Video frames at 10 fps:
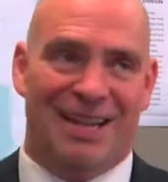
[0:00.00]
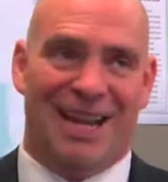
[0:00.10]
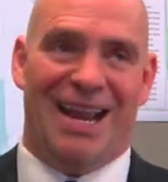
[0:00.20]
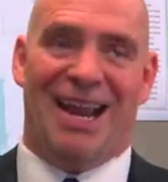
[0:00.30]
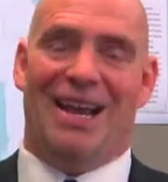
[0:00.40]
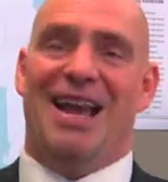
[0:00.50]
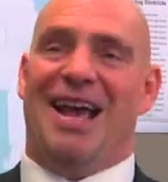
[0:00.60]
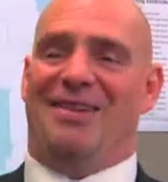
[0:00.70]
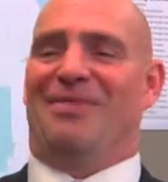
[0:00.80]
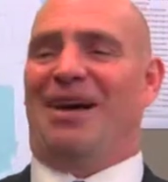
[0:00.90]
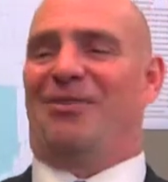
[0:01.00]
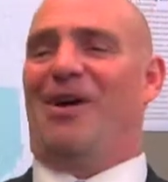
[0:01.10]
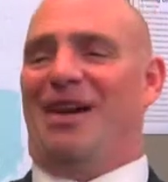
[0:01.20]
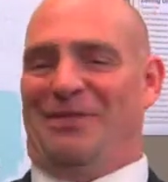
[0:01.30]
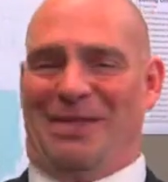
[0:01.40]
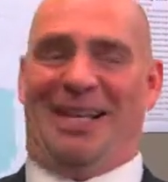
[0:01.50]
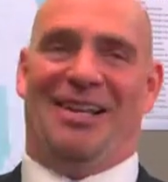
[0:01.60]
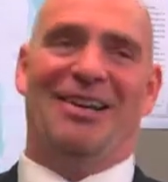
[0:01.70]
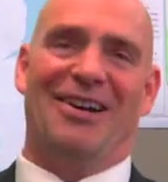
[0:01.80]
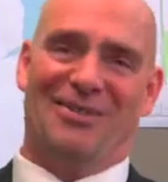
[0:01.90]
And my wife
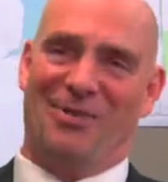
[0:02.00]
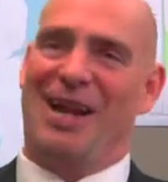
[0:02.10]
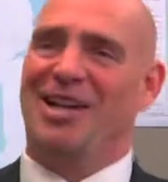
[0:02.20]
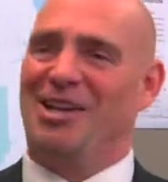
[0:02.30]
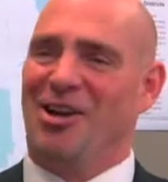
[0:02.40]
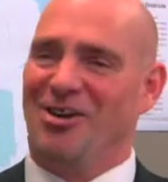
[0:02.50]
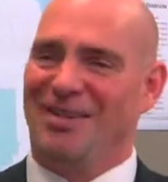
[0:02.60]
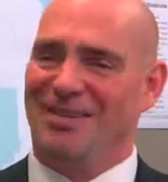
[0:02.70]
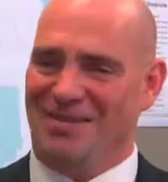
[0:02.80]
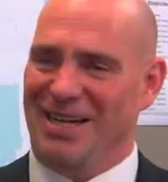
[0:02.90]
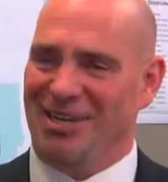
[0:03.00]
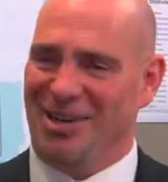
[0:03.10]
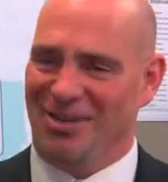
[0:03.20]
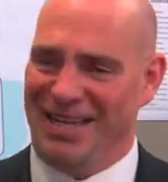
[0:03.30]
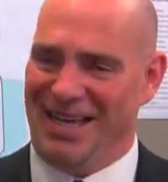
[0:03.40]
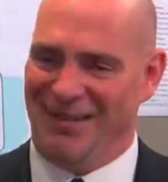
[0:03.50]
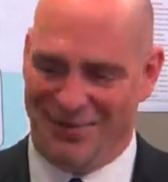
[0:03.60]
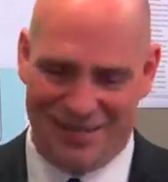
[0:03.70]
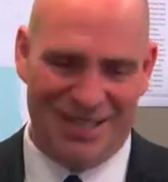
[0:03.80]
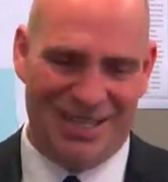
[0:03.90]
said, way to go,
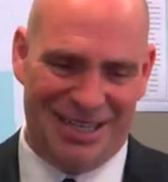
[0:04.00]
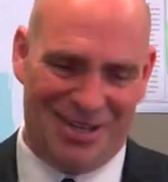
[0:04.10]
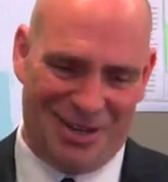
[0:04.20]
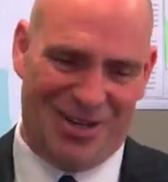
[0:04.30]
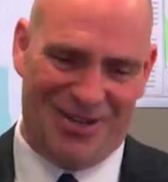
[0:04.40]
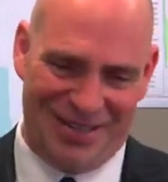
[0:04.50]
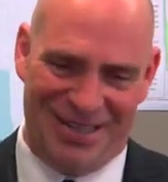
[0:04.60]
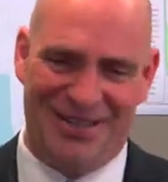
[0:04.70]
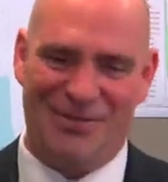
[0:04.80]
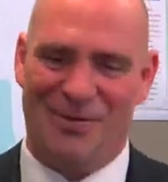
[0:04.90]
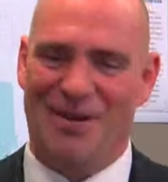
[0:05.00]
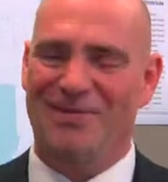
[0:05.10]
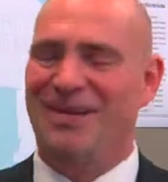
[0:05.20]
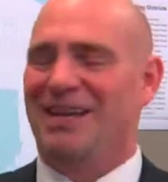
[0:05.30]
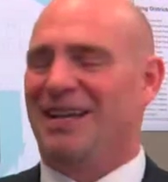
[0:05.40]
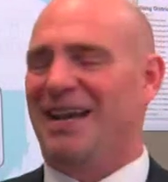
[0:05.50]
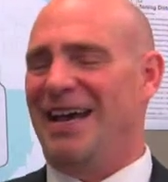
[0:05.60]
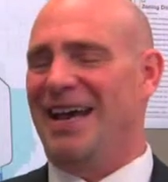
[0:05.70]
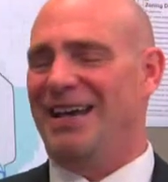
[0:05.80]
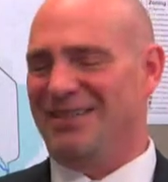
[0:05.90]
Dave. And so
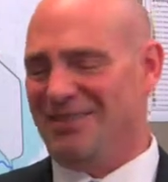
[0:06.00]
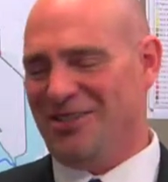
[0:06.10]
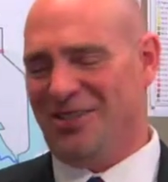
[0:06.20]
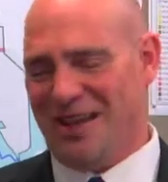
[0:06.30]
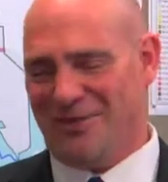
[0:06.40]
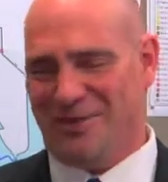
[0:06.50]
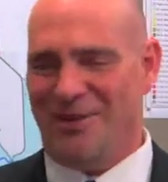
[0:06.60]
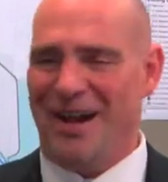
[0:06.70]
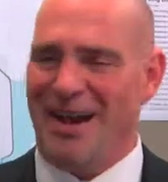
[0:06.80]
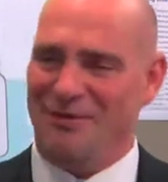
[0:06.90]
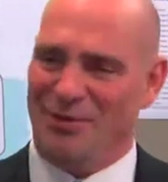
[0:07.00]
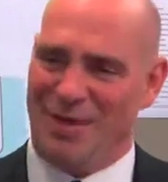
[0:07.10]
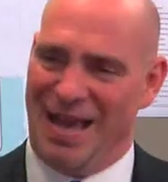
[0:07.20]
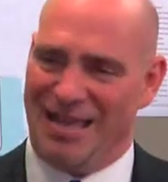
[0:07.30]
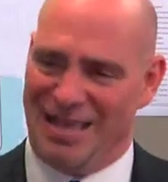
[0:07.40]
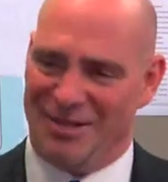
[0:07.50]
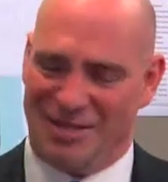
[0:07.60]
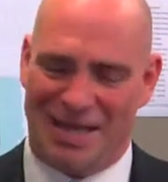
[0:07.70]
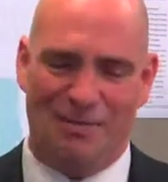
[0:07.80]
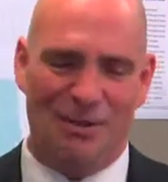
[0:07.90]
so after that was a
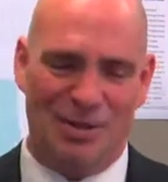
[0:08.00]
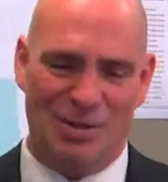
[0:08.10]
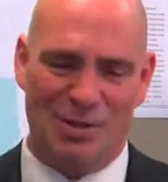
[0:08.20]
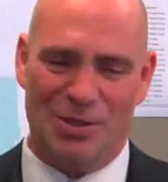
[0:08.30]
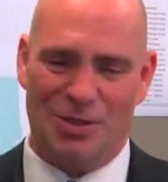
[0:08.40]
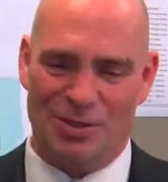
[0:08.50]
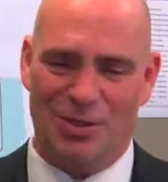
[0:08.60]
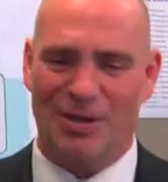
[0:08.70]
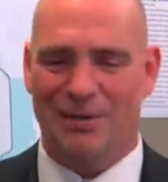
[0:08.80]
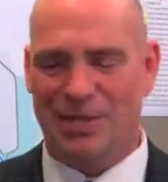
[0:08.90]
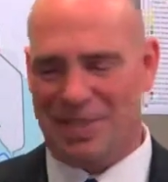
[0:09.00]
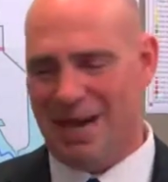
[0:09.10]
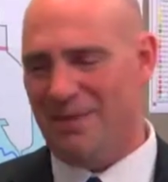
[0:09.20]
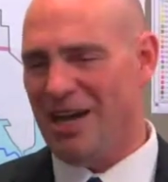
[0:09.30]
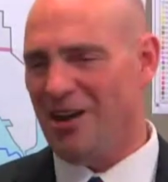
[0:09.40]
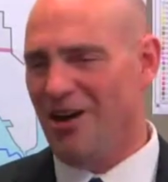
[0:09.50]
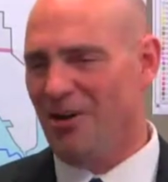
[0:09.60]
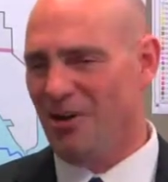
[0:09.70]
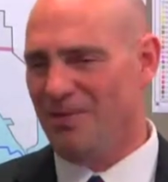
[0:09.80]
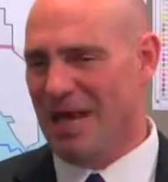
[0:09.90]
couple of years ago. So every time I call
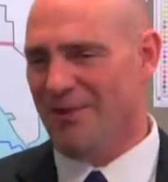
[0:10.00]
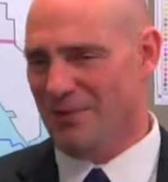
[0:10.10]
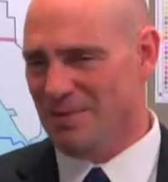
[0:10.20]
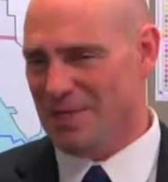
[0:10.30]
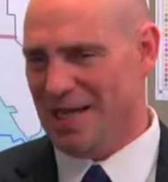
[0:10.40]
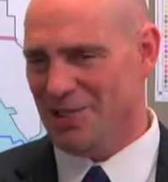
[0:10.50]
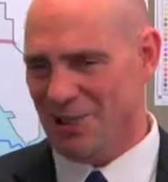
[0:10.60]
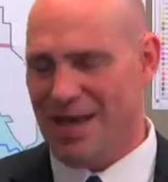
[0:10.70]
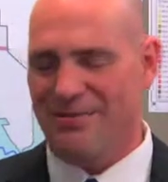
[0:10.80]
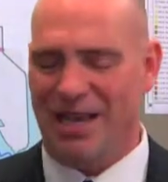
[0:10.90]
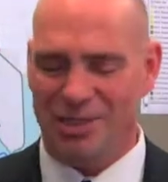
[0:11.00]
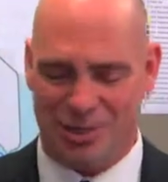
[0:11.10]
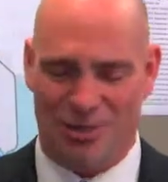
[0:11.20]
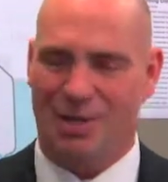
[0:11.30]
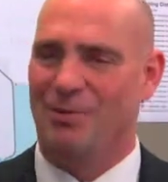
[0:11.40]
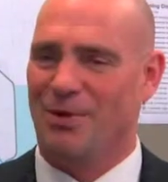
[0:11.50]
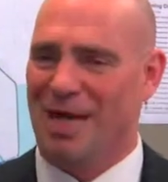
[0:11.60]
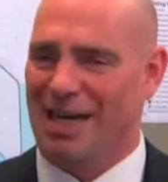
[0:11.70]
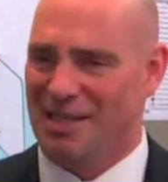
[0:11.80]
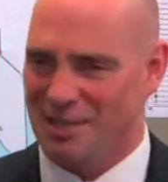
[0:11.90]
home now from session, I make sure that we're
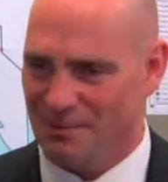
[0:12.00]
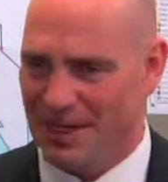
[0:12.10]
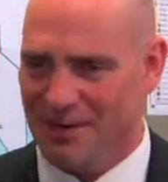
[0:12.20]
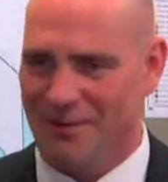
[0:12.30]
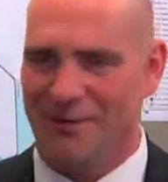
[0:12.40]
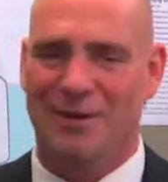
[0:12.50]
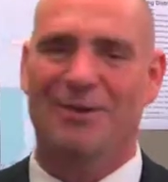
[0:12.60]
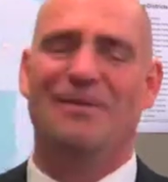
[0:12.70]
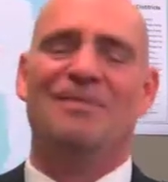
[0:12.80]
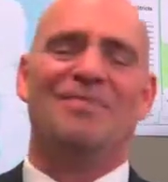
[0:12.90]
not on speakerphone.